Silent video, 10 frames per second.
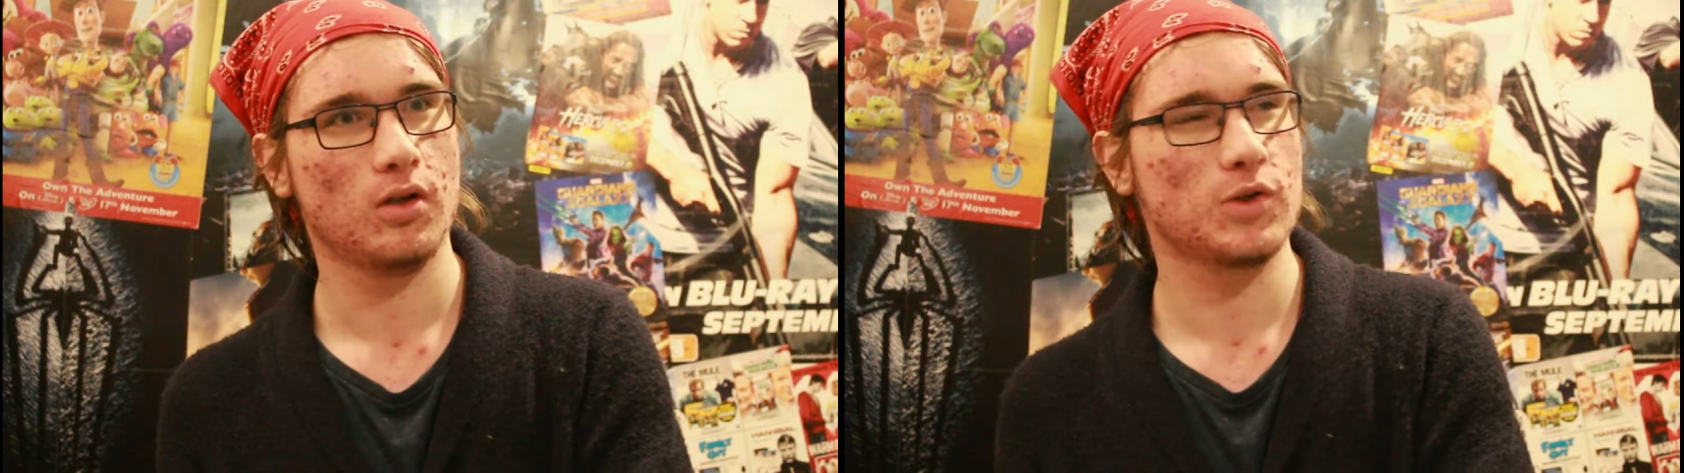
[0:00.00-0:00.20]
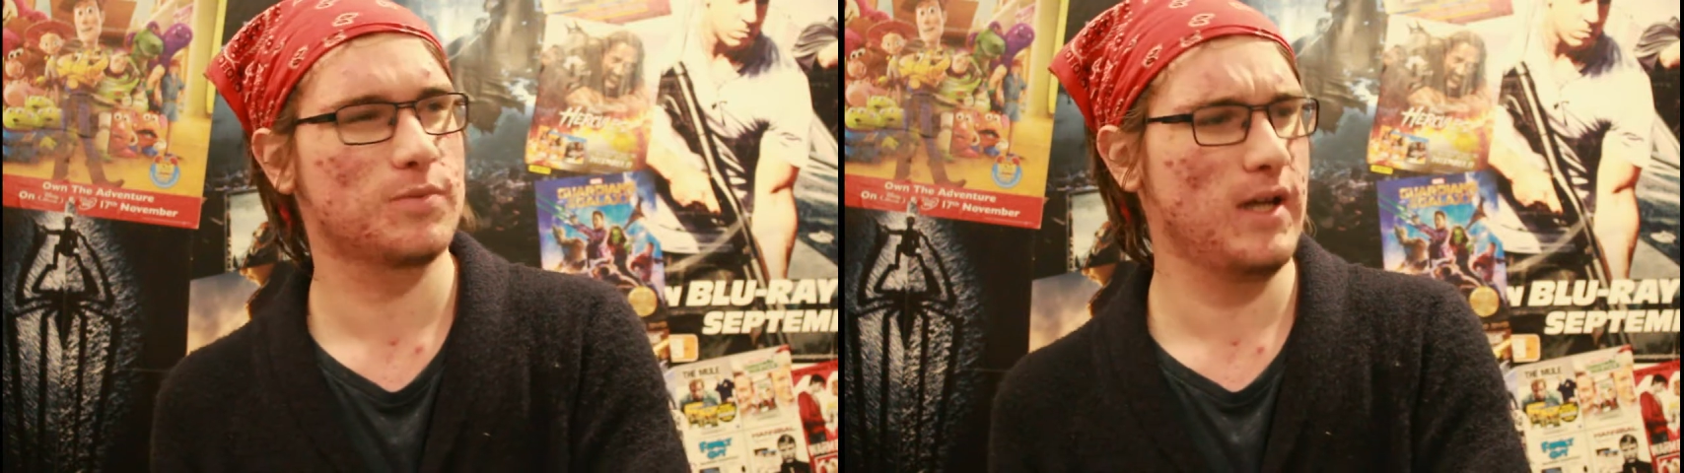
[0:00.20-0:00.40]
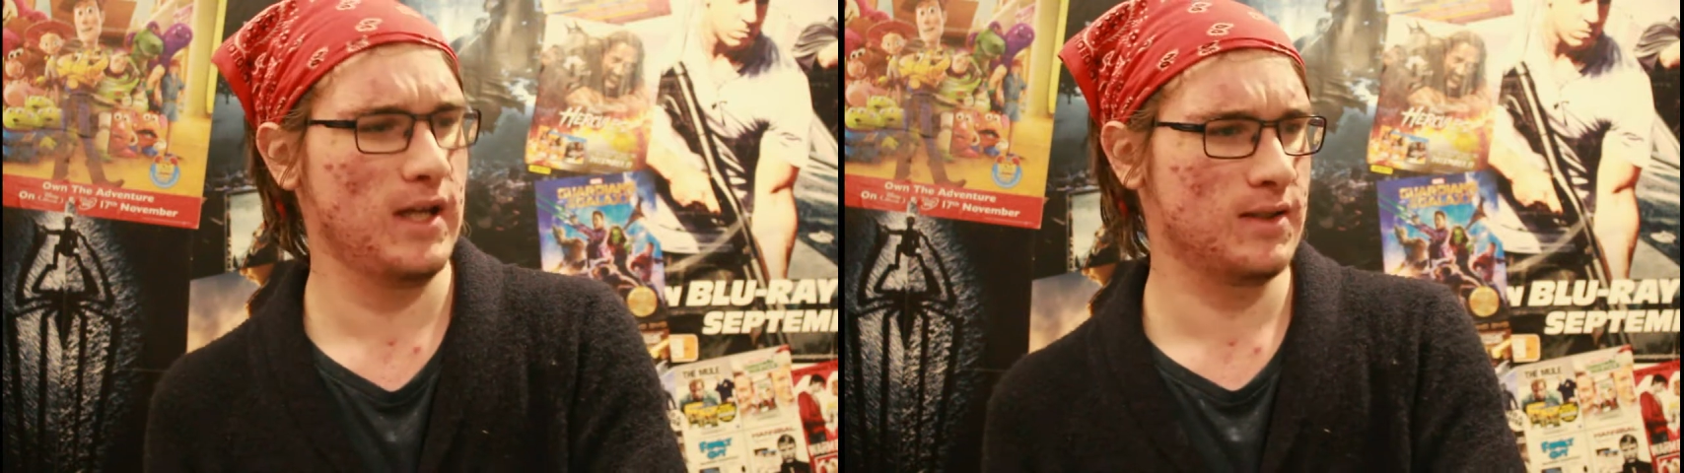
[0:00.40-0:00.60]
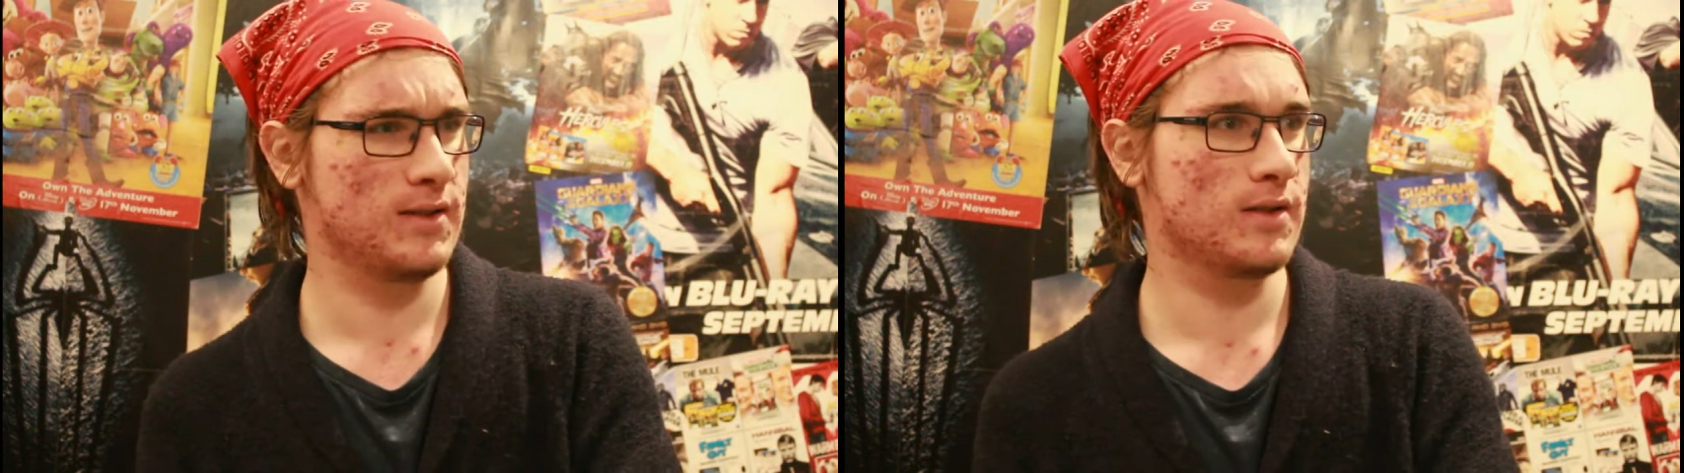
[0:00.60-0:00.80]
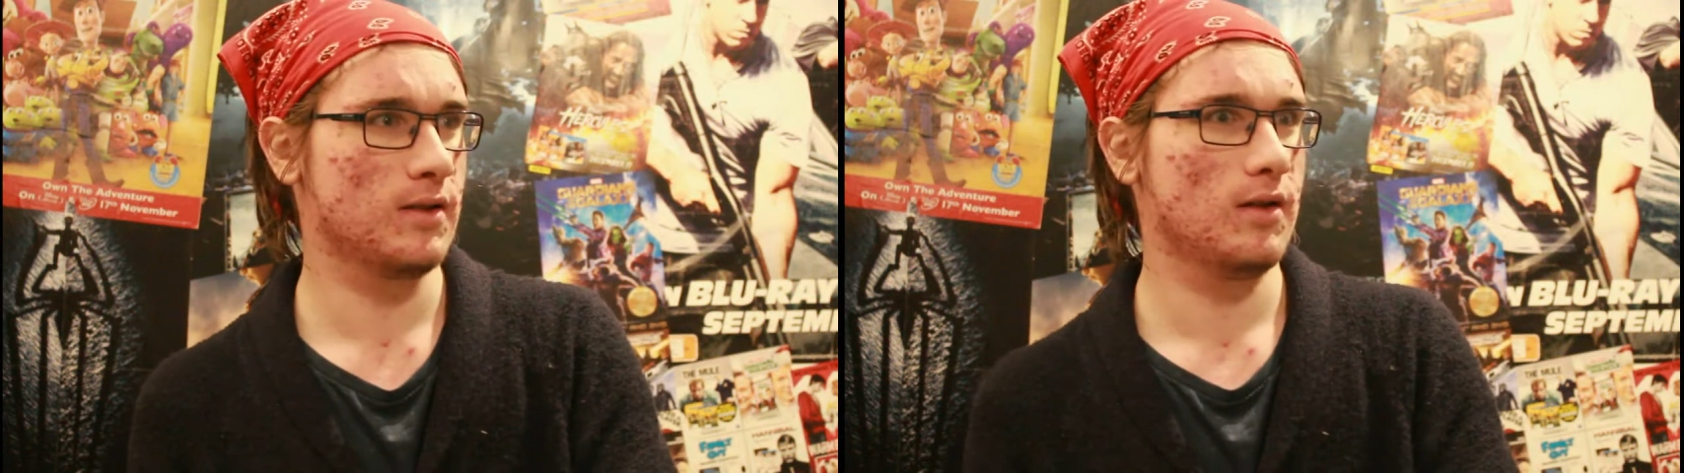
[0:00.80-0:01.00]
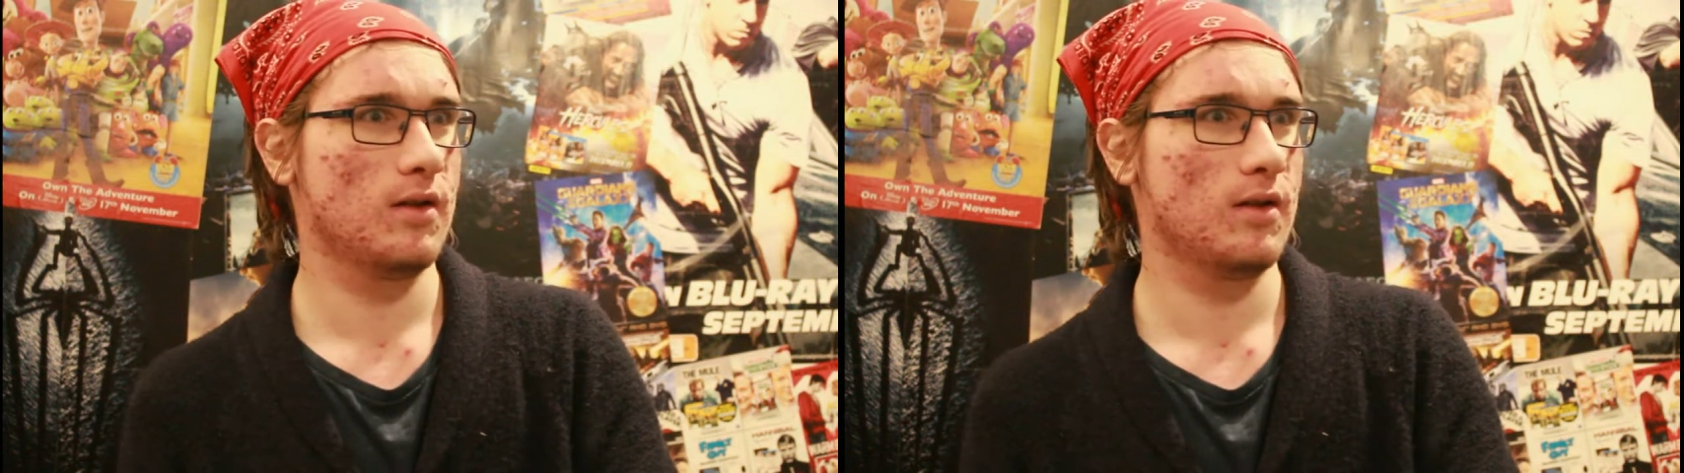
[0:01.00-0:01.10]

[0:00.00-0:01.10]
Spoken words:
Which means,